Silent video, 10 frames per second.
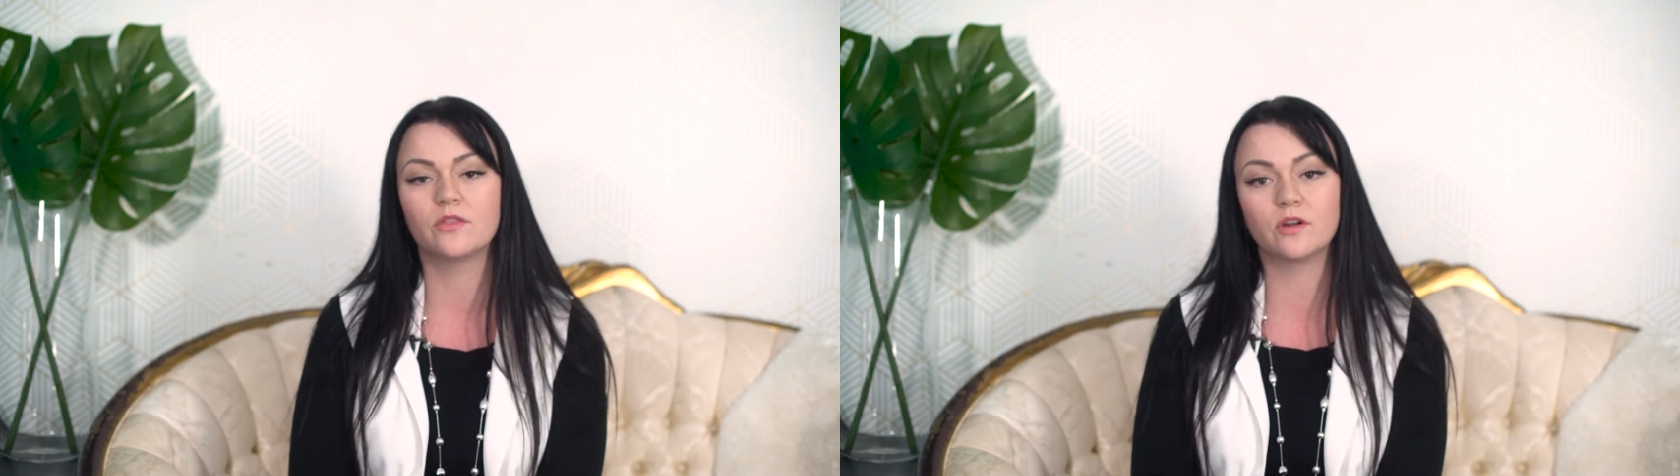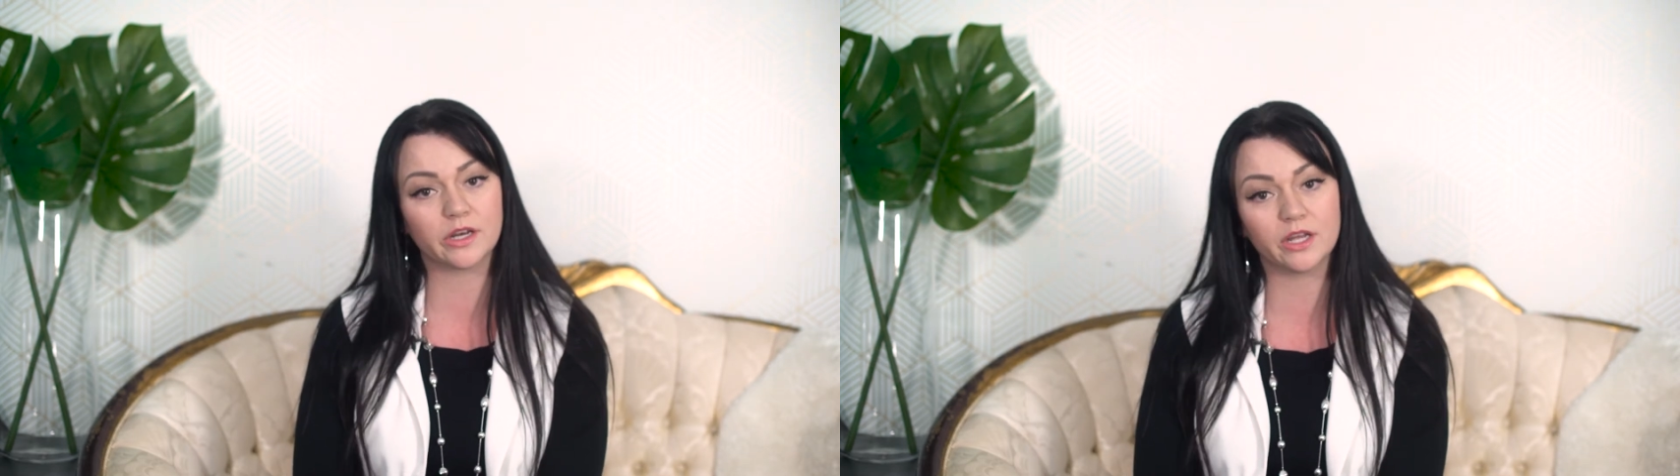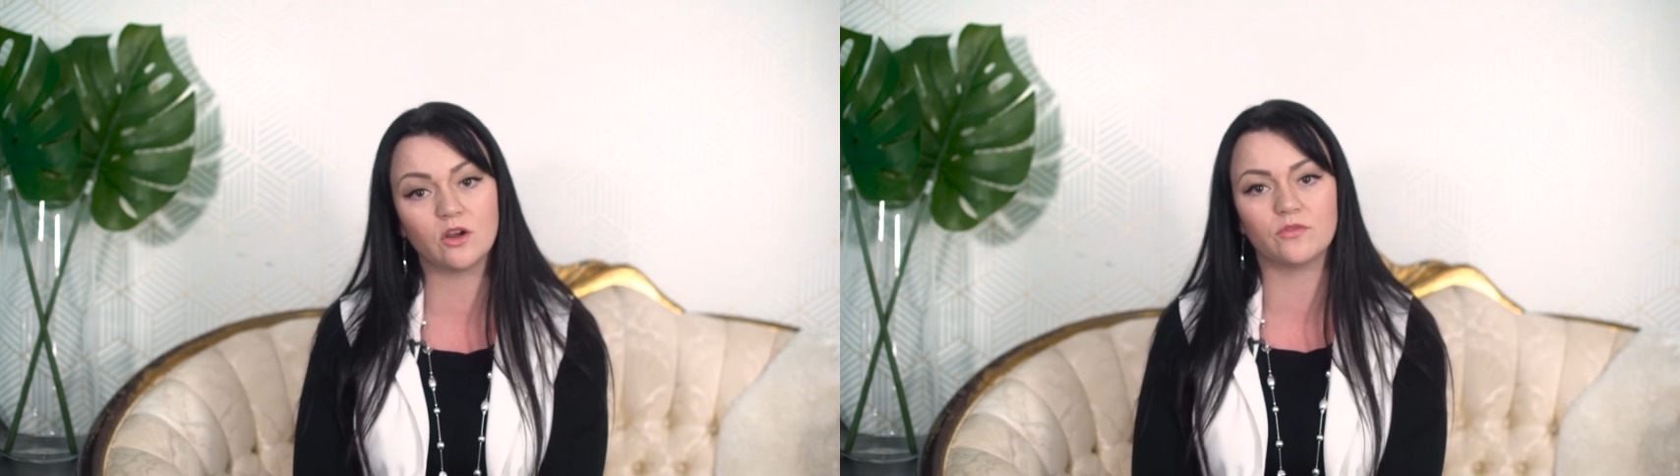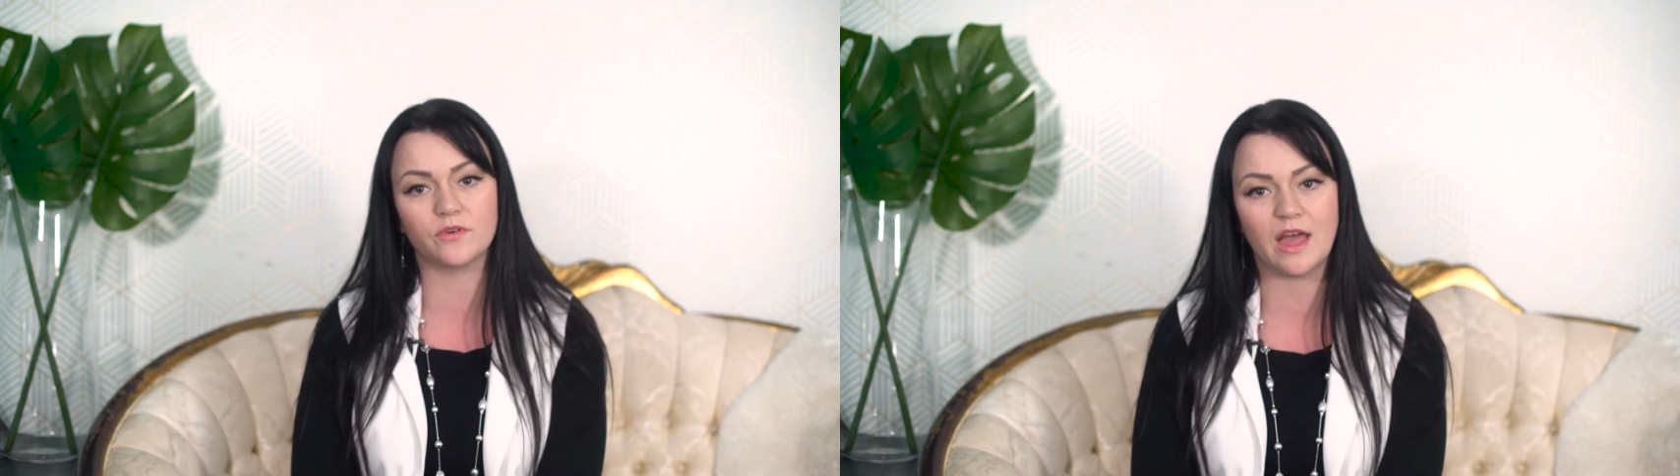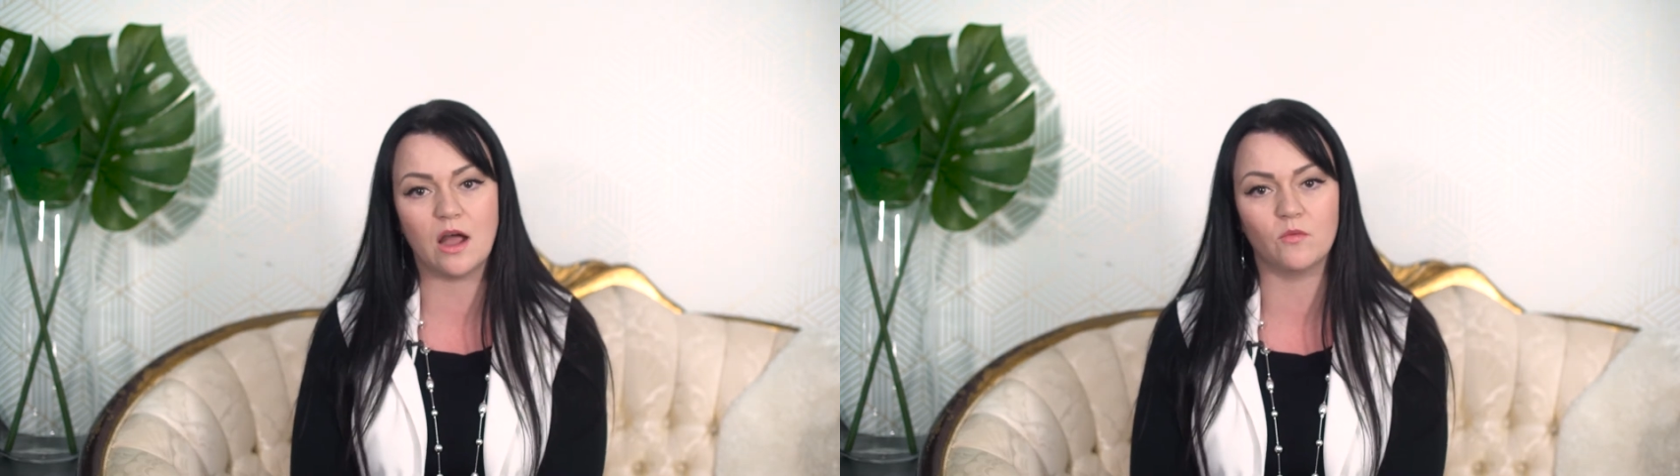they're gonna go
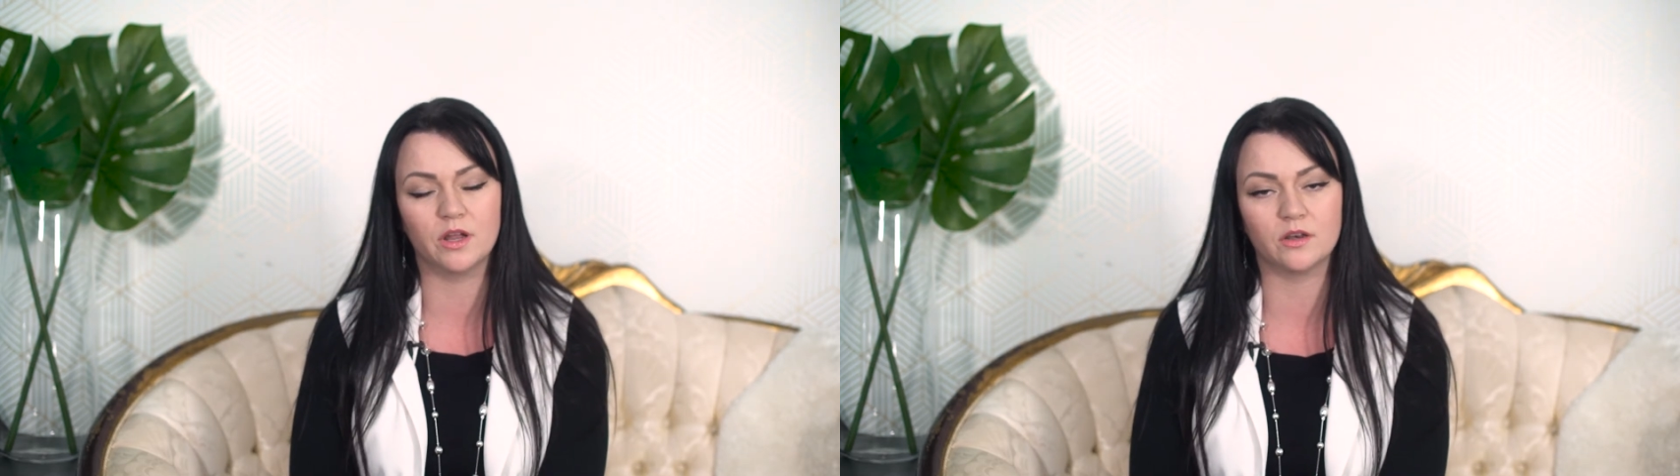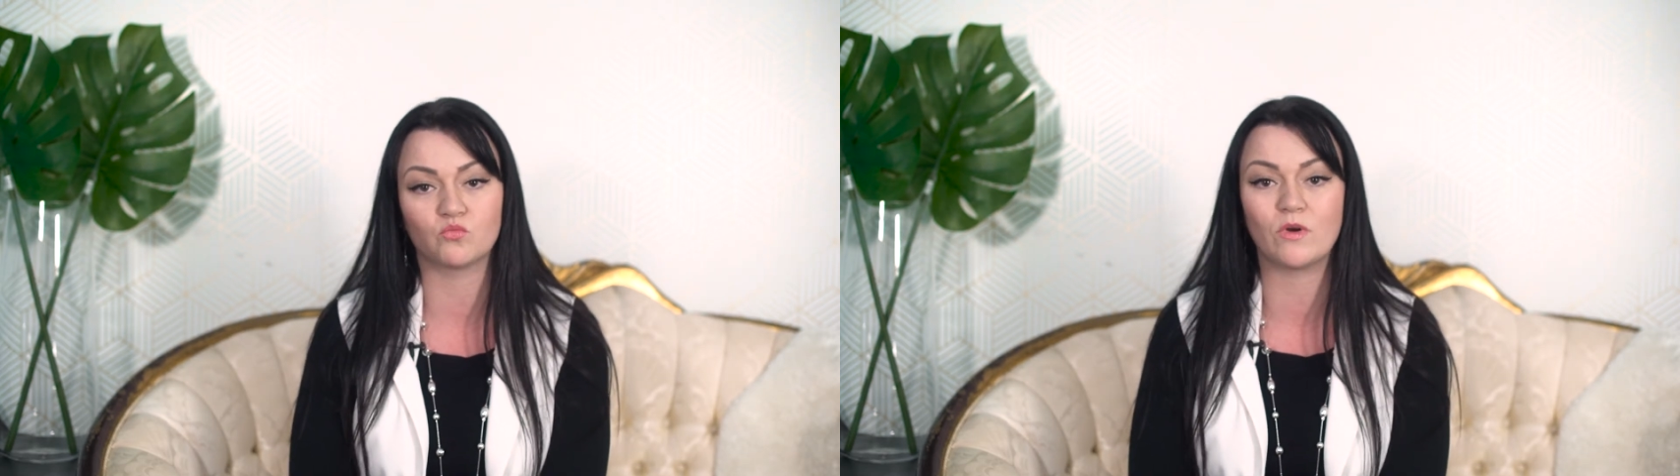for that one